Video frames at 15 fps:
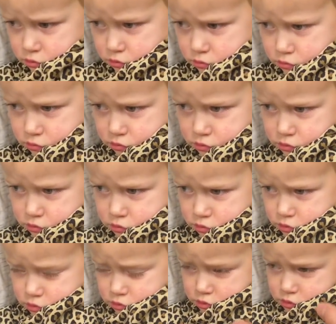right?
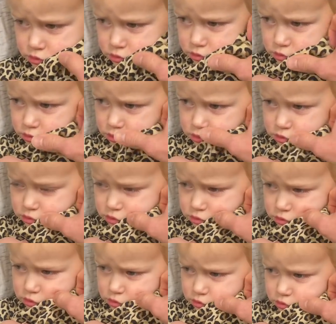Just kind of give you
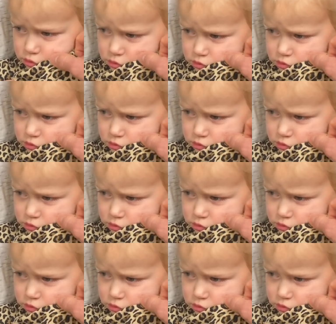a little